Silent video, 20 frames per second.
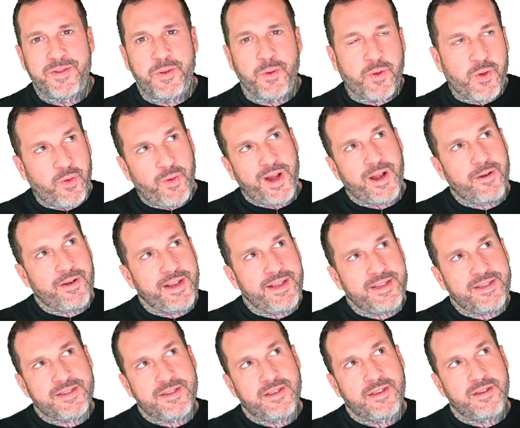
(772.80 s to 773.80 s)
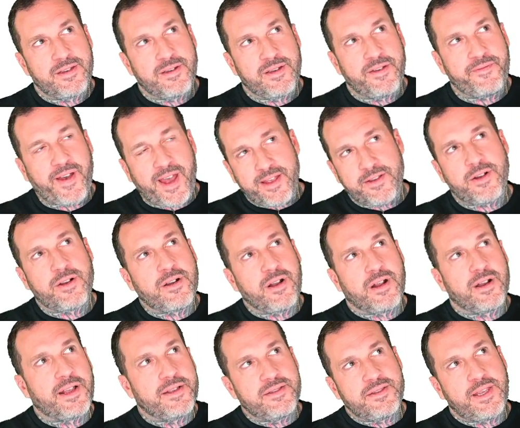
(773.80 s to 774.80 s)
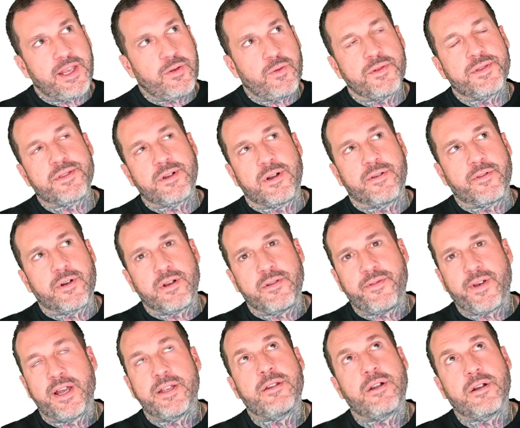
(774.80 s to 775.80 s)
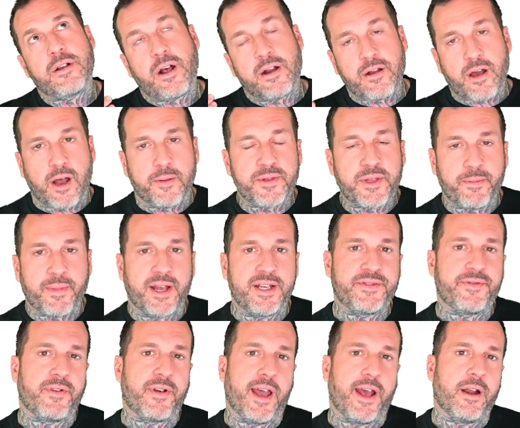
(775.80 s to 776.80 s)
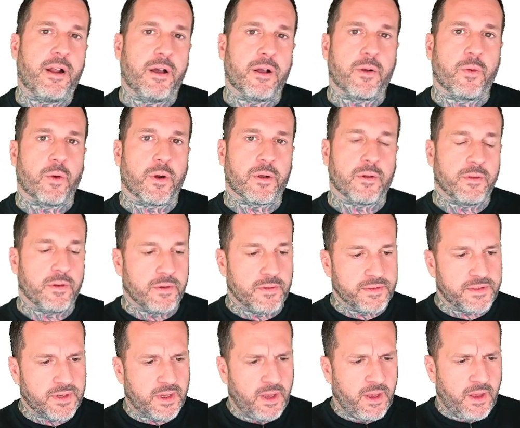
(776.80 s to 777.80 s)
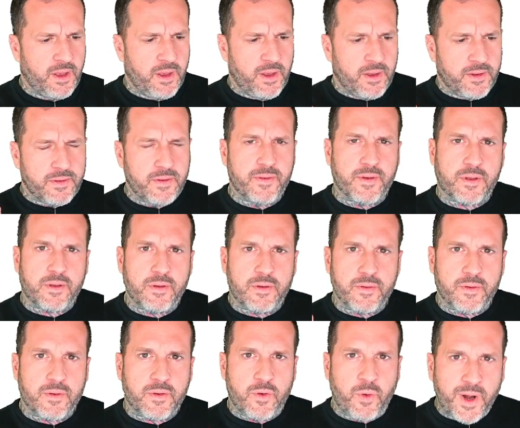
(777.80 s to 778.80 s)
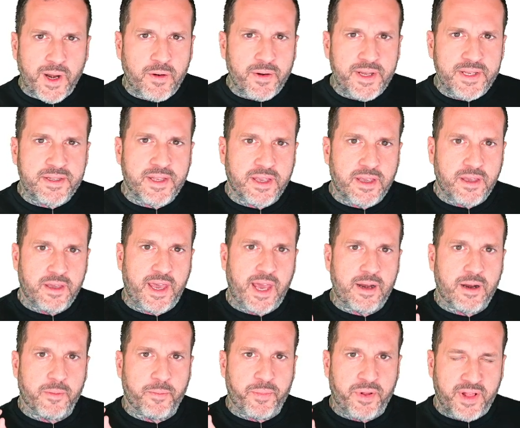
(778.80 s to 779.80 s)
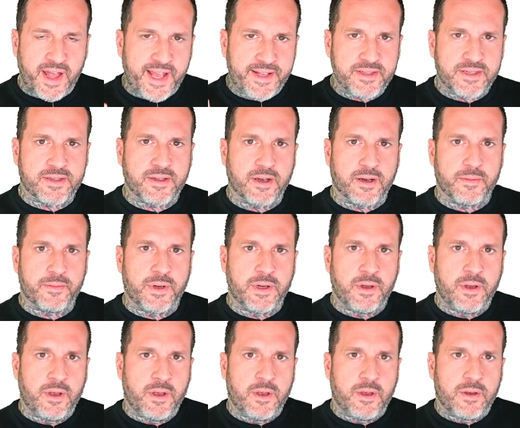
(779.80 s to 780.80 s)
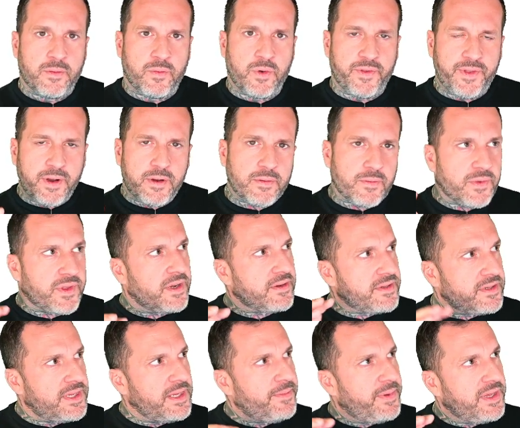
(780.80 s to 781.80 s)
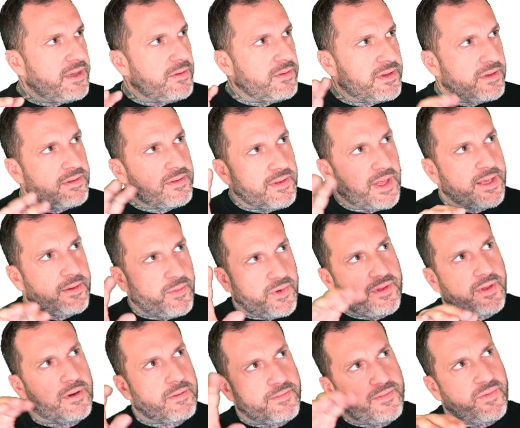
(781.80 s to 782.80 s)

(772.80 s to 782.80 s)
do queries if I turn on in SQL Server, if I turn on optimize for ad hoc workloads, do the queries that get a plan stub, will their their CPU like will their